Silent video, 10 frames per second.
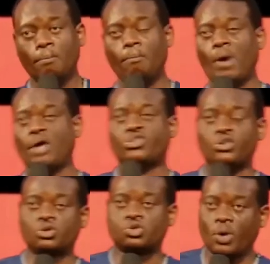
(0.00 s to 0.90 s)

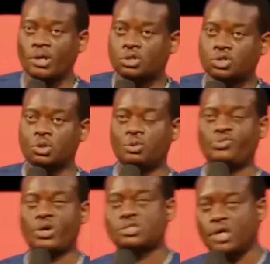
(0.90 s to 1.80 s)
matthew 22
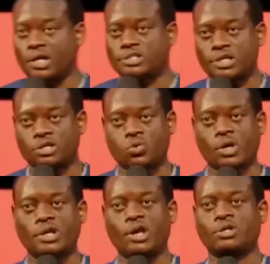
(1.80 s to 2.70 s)
verse 18
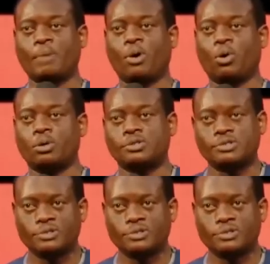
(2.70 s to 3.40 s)
quickly on the board